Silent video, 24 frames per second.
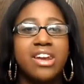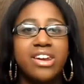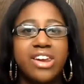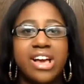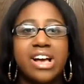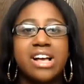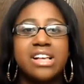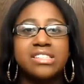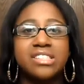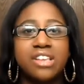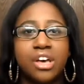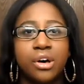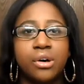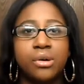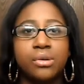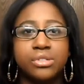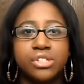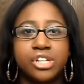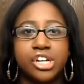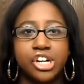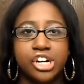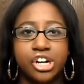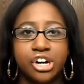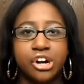does
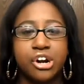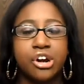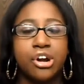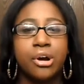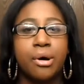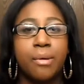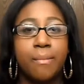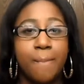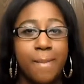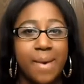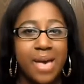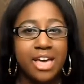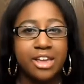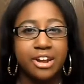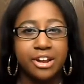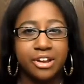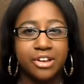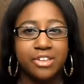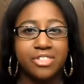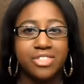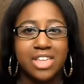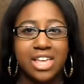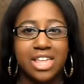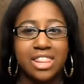hold a curl
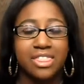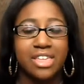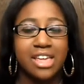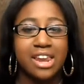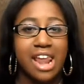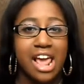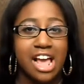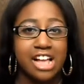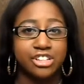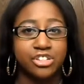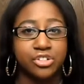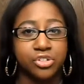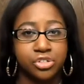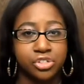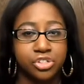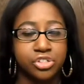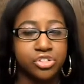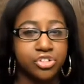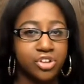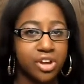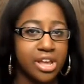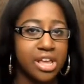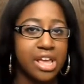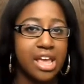better than the natural
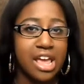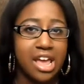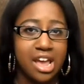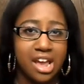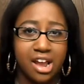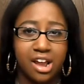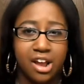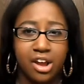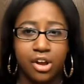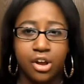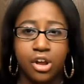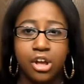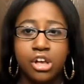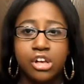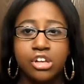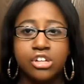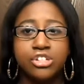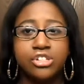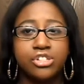straight hair.